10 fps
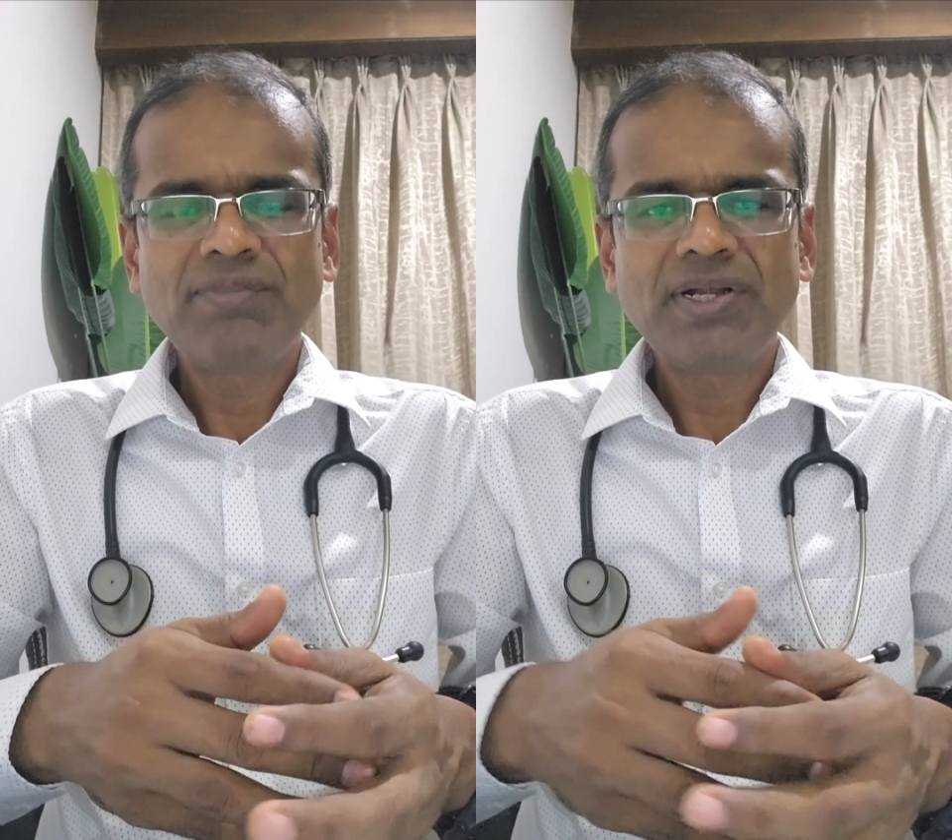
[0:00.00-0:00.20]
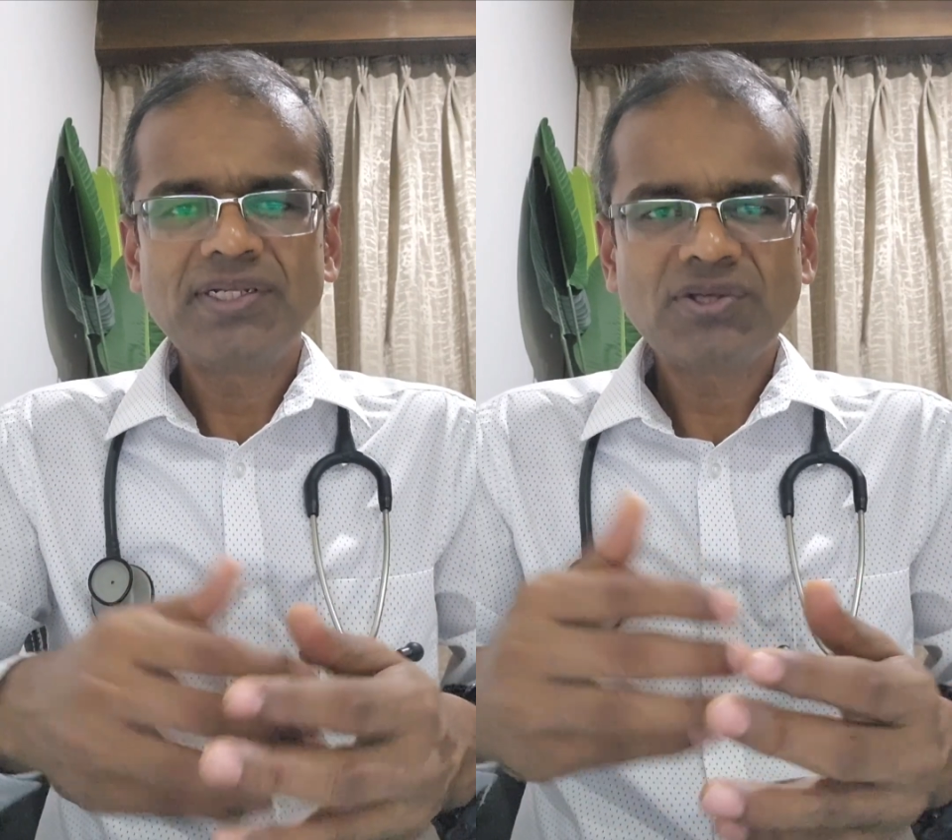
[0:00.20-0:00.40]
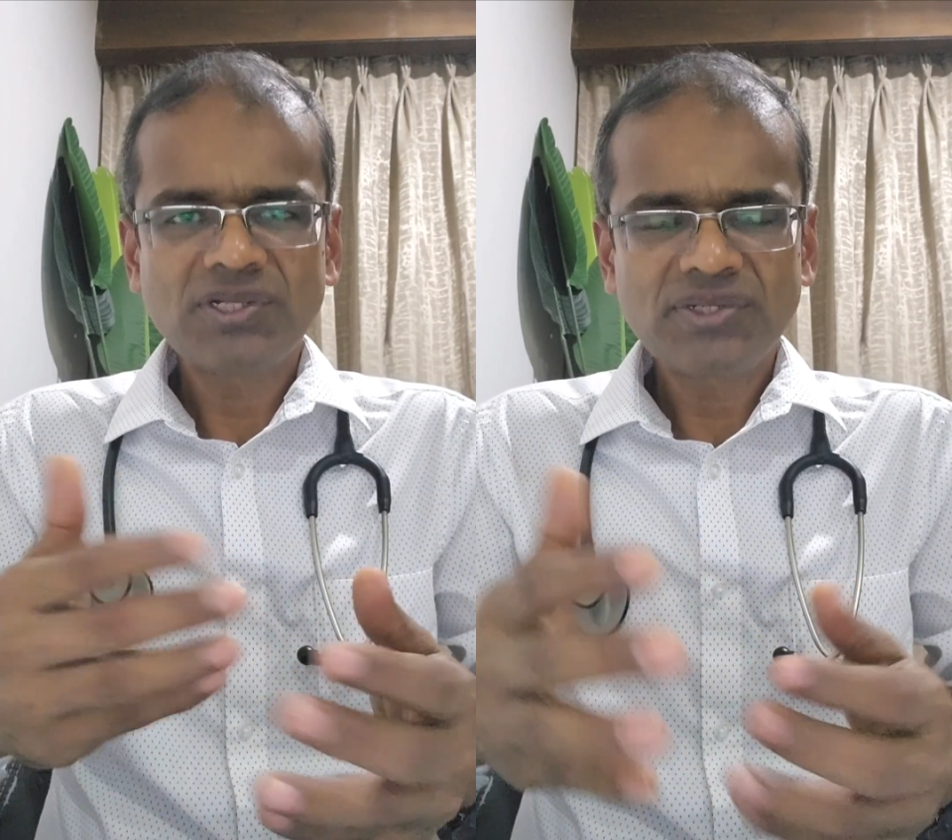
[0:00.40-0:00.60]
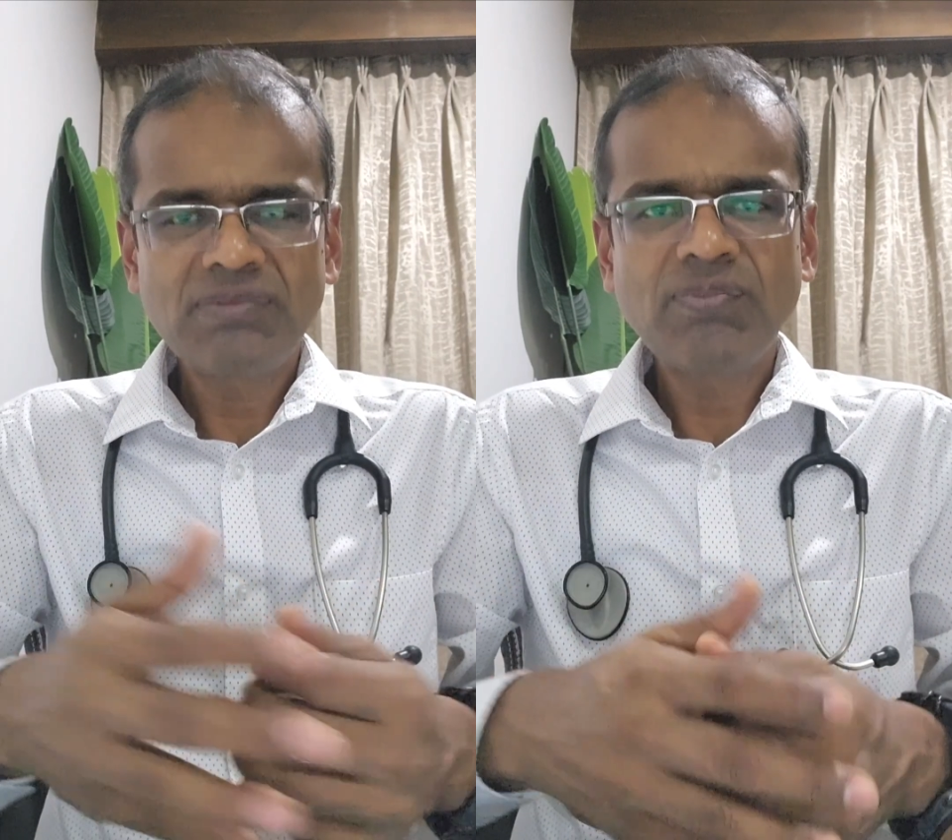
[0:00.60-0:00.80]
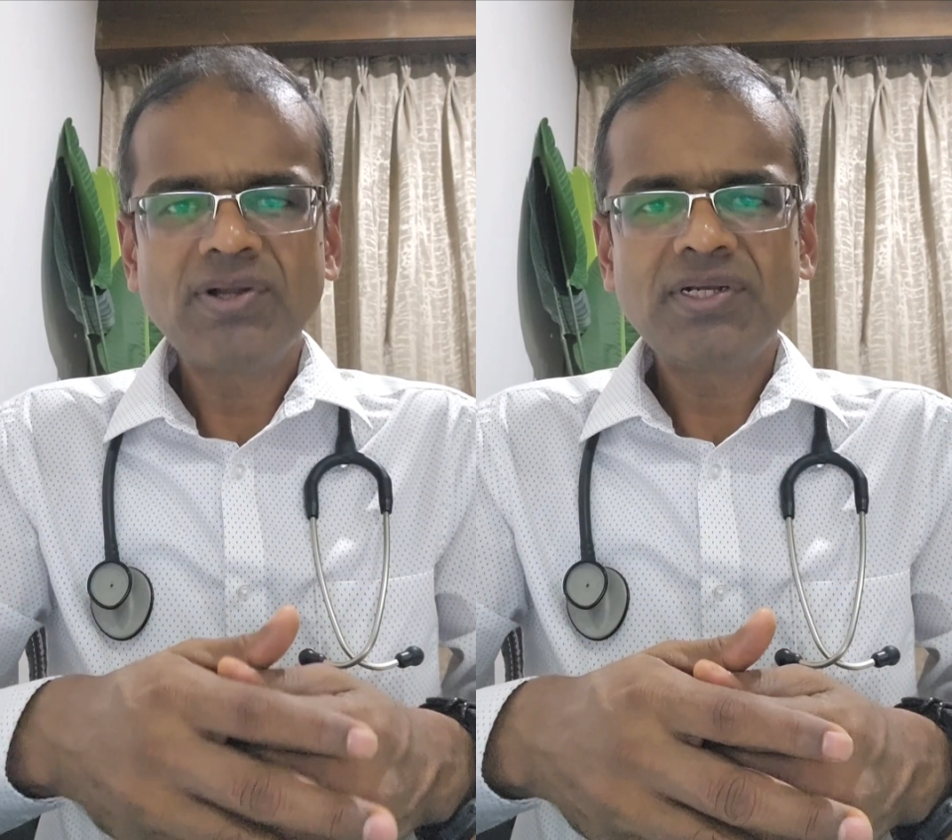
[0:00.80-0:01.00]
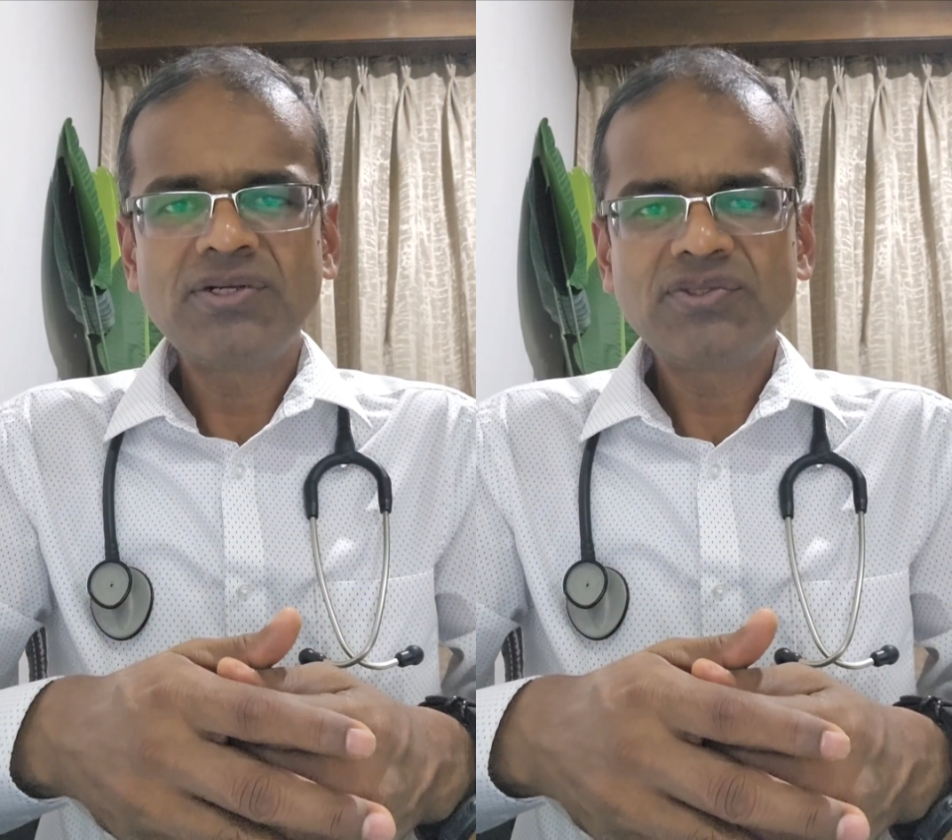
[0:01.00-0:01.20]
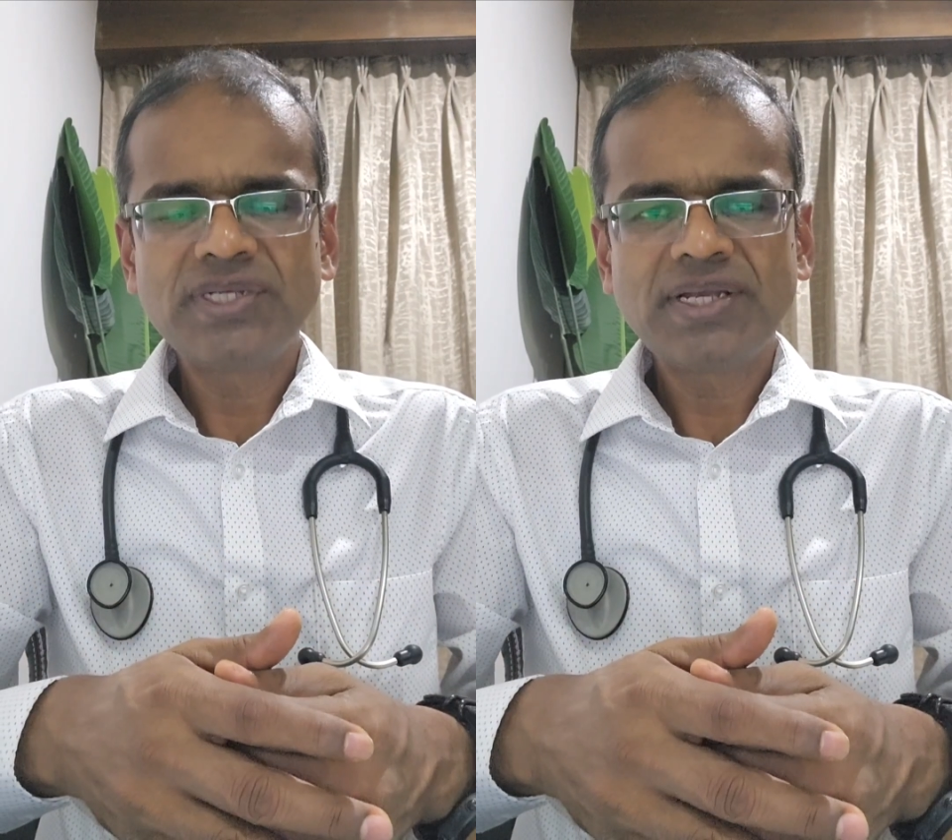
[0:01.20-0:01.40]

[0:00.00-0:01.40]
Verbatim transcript: But it is also important to